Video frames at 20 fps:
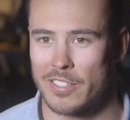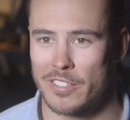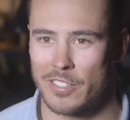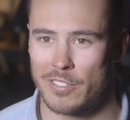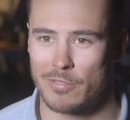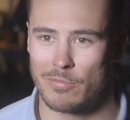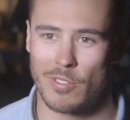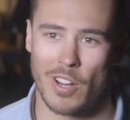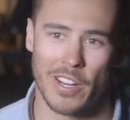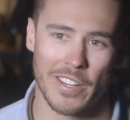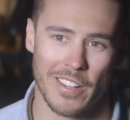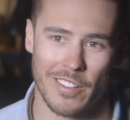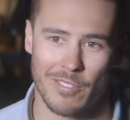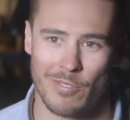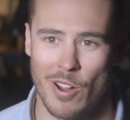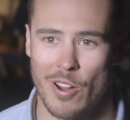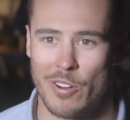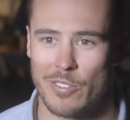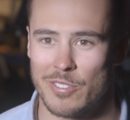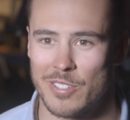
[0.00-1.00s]
and you can ride down the
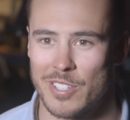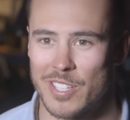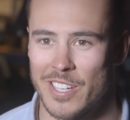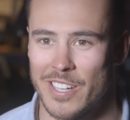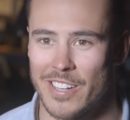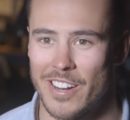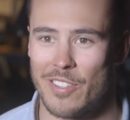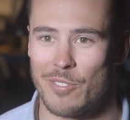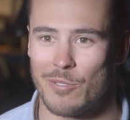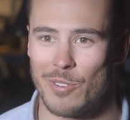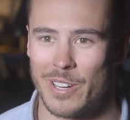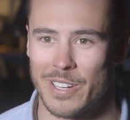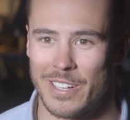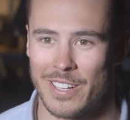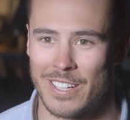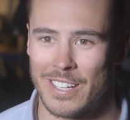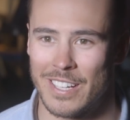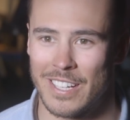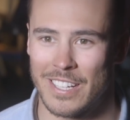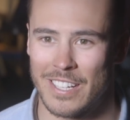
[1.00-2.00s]
road and see another one.
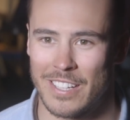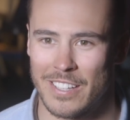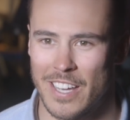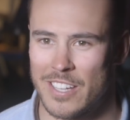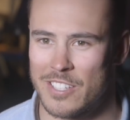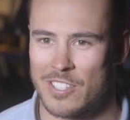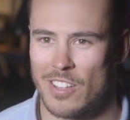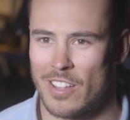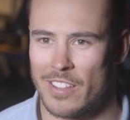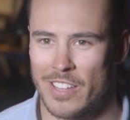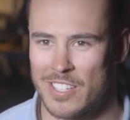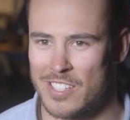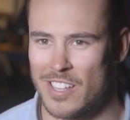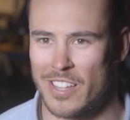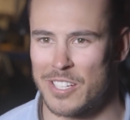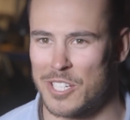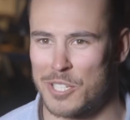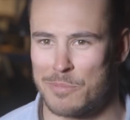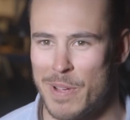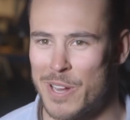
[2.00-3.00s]
There's
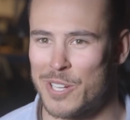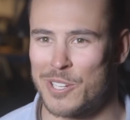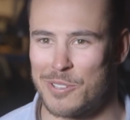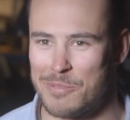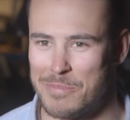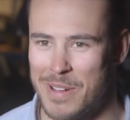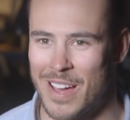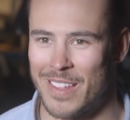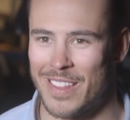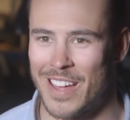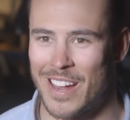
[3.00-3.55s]
nothing special about